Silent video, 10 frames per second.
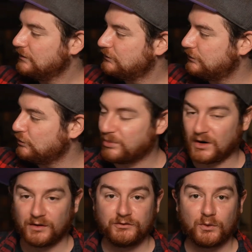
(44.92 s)
2
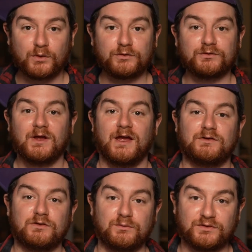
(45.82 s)
barn doors,
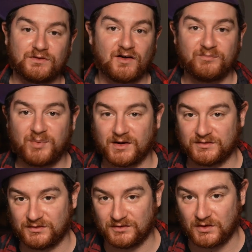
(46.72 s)
and 2 soft
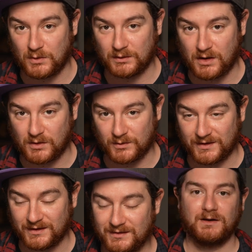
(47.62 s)
boxes to go along with
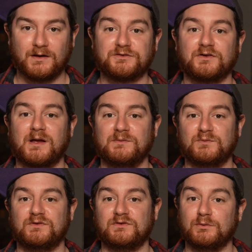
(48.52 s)
it. It also comes
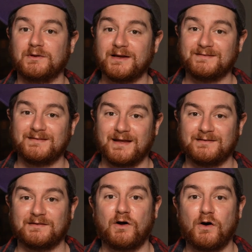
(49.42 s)
with 2 light
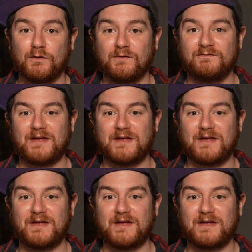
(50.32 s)
stands, and all of